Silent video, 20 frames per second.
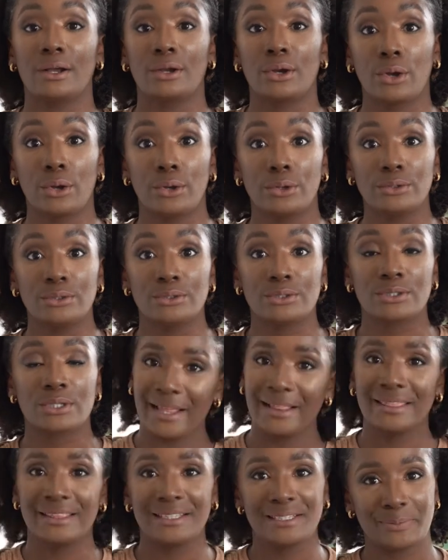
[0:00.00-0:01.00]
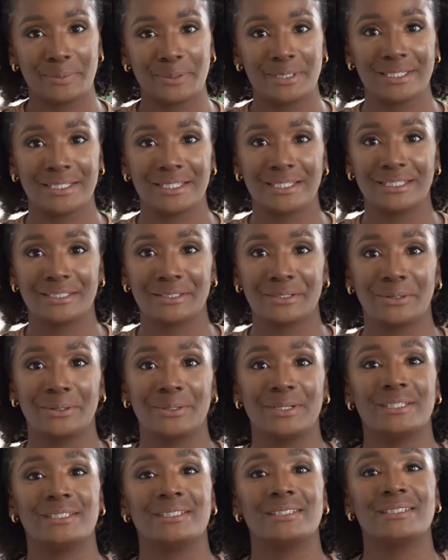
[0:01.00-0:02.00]
coats, and this particular
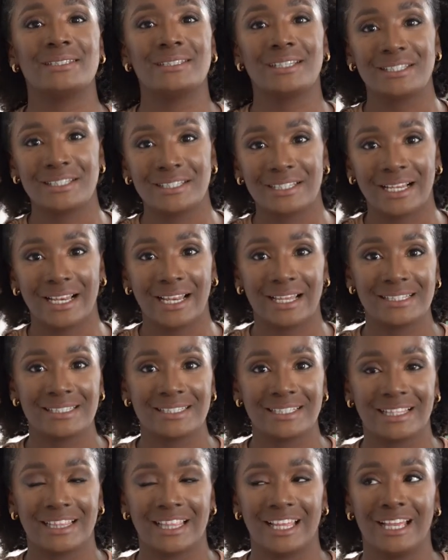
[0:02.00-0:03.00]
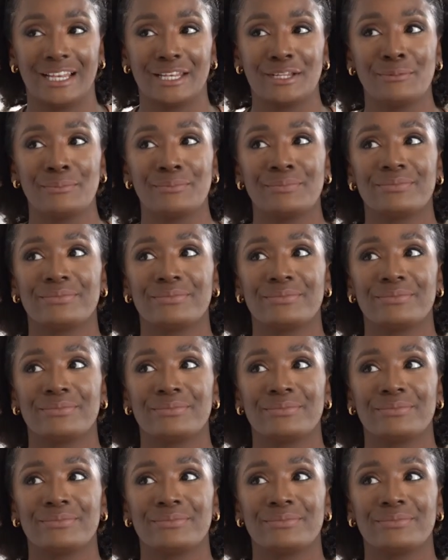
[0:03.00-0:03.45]
coat is such a classic that